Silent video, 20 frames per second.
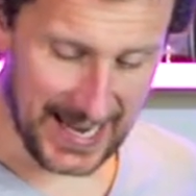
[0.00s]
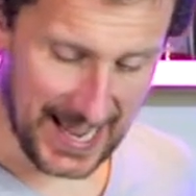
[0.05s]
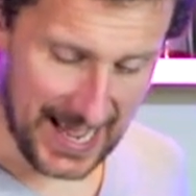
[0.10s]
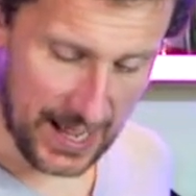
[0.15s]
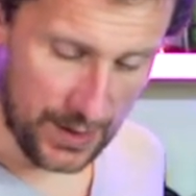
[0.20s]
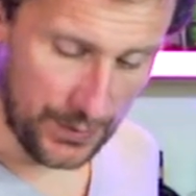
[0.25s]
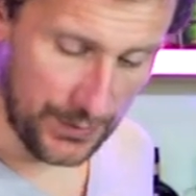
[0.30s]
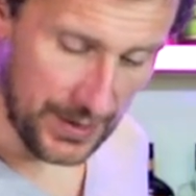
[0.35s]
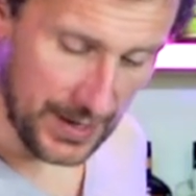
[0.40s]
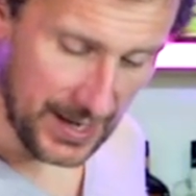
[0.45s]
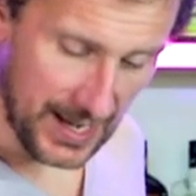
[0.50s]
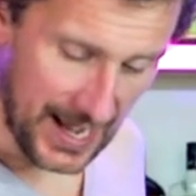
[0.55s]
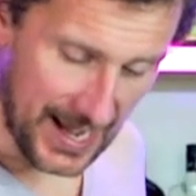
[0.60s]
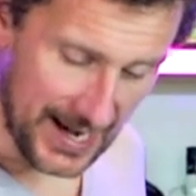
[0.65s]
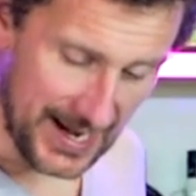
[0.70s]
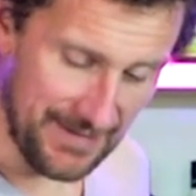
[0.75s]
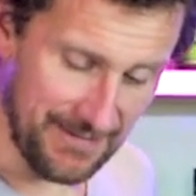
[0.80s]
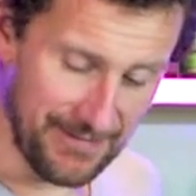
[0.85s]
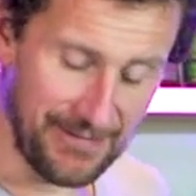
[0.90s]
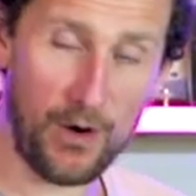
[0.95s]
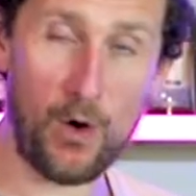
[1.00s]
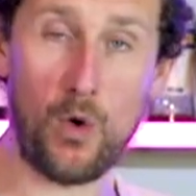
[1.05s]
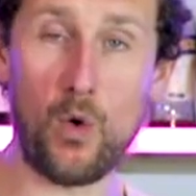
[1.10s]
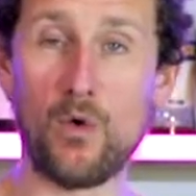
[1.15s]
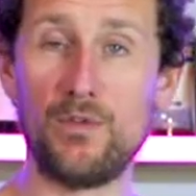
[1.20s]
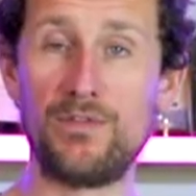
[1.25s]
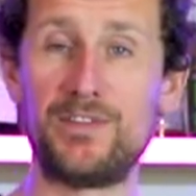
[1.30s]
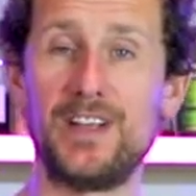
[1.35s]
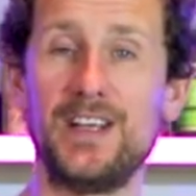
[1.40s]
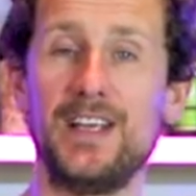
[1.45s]
down and
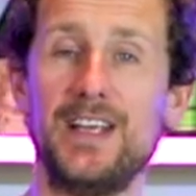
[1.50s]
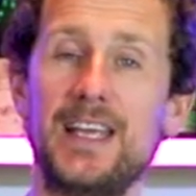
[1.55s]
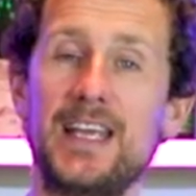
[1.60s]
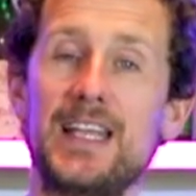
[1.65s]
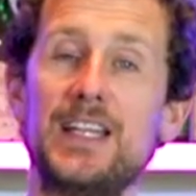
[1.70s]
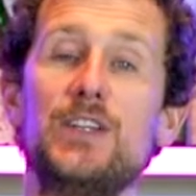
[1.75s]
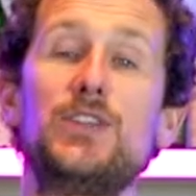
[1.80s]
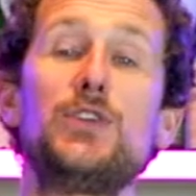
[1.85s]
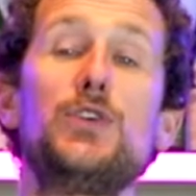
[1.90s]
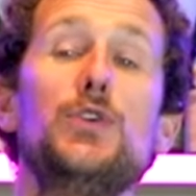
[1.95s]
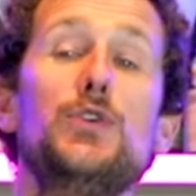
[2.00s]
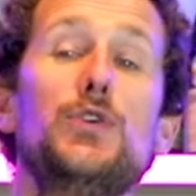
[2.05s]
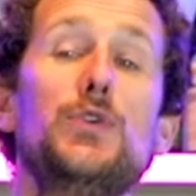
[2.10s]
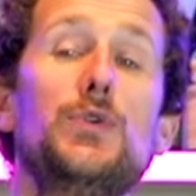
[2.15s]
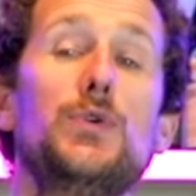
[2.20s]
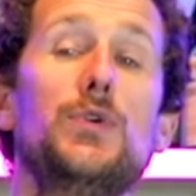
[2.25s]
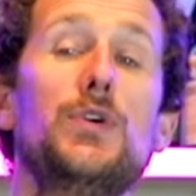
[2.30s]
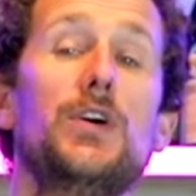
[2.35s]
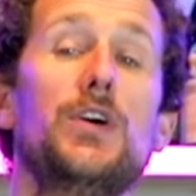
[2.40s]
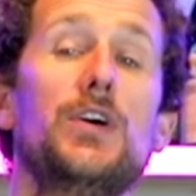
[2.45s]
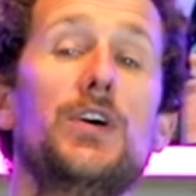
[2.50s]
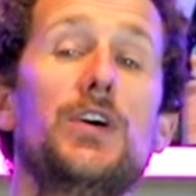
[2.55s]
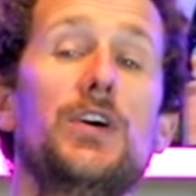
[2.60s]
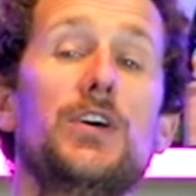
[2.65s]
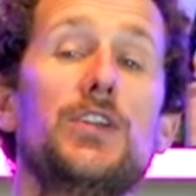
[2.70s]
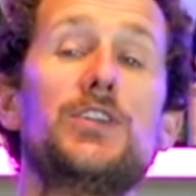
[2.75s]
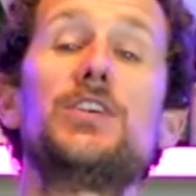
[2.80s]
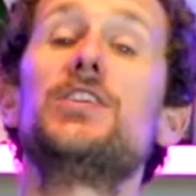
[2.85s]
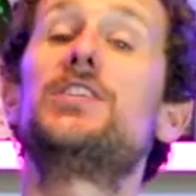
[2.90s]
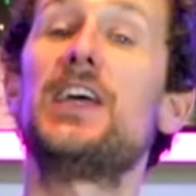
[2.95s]
involved into
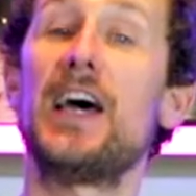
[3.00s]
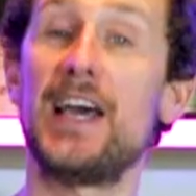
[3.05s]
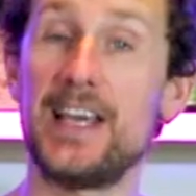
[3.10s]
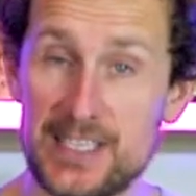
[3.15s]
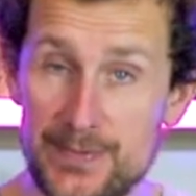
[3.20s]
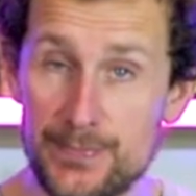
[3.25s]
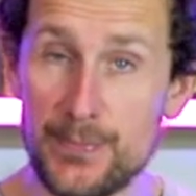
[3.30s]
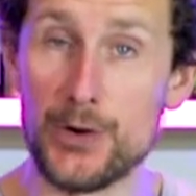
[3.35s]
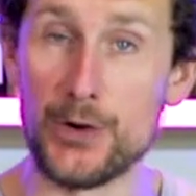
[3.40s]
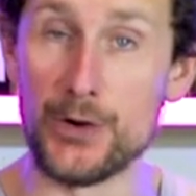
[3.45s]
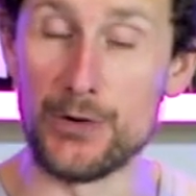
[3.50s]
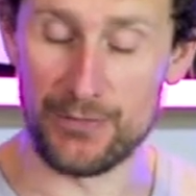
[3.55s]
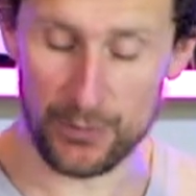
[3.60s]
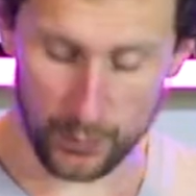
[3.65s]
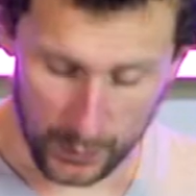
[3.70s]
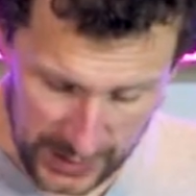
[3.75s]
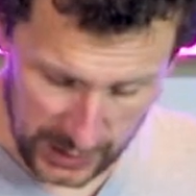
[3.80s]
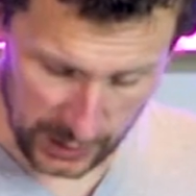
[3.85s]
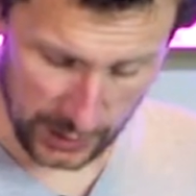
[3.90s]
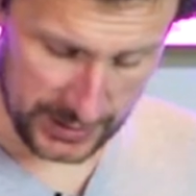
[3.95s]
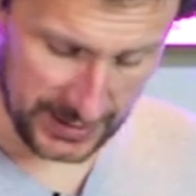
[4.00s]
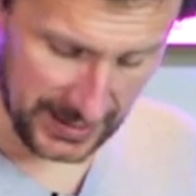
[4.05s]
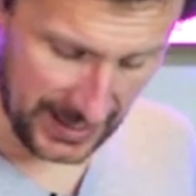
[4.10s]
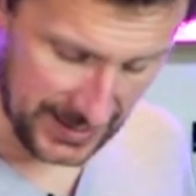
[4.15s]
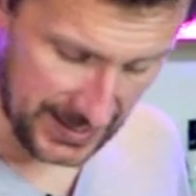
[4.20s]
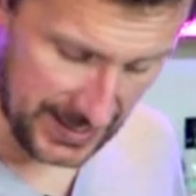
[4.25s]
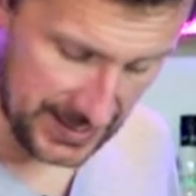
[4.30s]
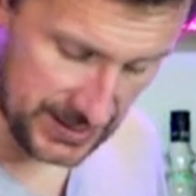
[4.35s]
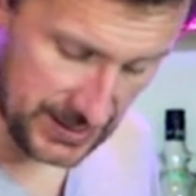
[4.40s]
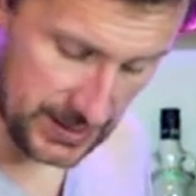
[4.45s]
today's move, which looks
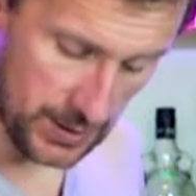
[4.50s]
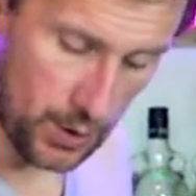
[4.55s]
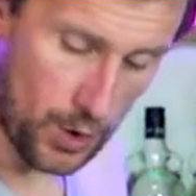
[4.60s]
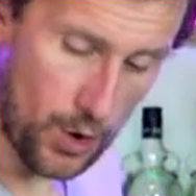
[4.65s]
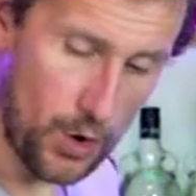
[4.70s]
like this.